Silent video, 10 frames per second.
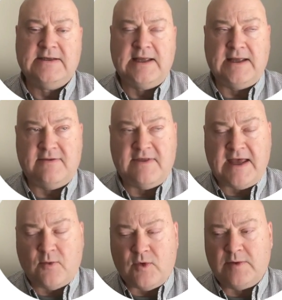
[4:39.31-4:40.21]
and
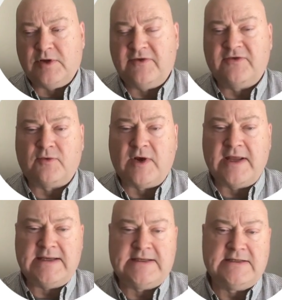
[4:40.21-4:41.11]
that 1 plus the
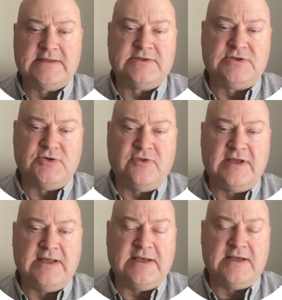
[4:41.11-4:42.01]
rate to
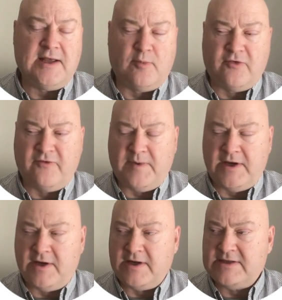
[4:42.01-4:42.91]
the number of
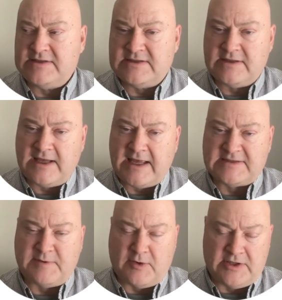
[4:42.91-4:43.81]
periods
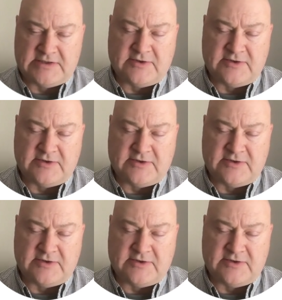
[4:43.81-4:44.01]
exponent,